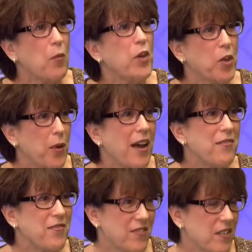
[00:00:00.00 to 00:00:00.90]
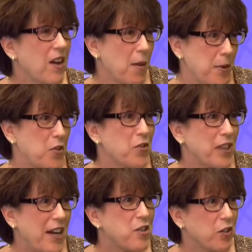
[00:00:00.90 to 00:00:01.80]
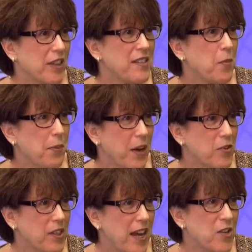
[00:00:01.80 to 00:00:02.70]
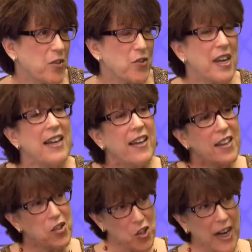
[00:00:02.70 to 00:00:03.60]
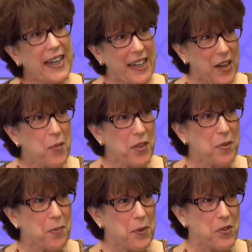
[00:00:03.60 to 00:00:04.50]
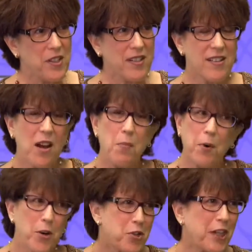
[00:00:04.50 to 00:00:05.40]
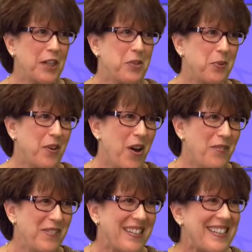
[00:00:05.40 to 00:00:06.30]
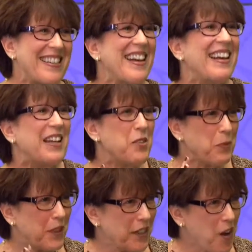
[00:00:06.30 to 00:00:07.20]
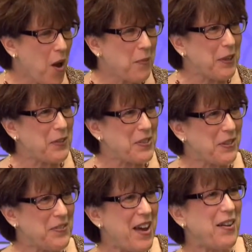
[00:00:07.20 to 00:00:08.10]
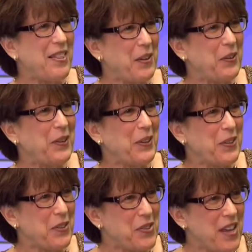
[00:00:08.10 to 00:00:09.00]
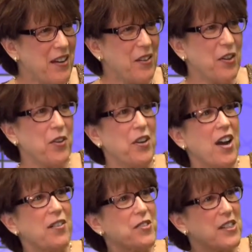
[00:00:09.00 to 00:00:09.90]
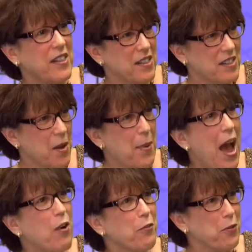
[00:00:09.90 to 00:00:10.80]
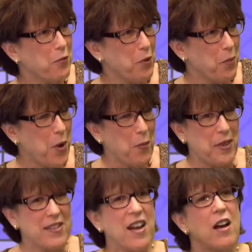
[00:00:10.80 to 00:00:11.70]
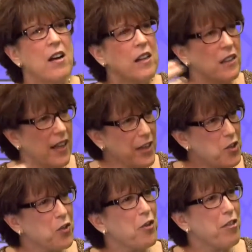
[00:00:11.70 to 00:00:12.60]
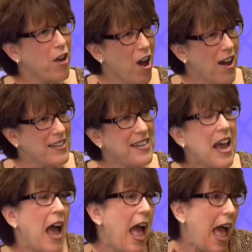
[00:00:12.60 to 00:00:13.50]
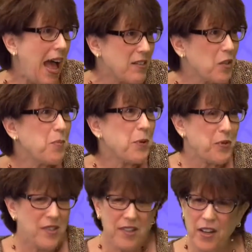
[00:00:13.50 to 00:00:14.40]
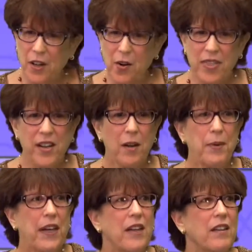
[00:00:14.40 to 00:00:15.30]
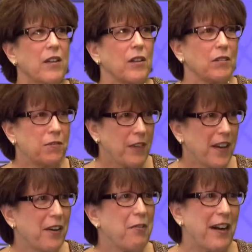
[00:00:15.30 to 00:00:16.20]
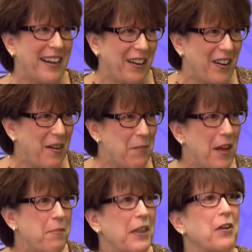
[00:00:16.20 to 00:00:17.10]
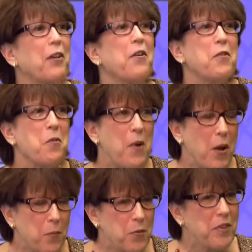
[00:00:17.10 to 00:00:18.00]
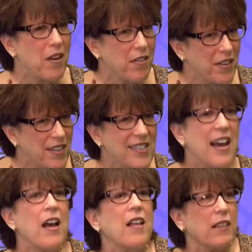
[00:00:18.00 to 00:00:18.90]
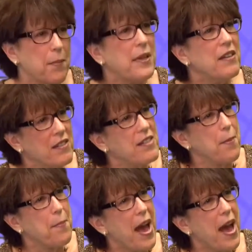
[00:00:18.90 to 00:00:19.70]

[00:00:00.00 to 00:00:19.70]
when you have time in your schedule? Let's compare schedules. It's checking in with the person. It's not barging into an office. It's really calming yourself down. I think earlier you said, you know, you kind of can step out for a few moments, collect your thoughts, ask the person, say, you know, I think I'm getting a little flooded right here. I'm a little overwhelmed with all this. Let me step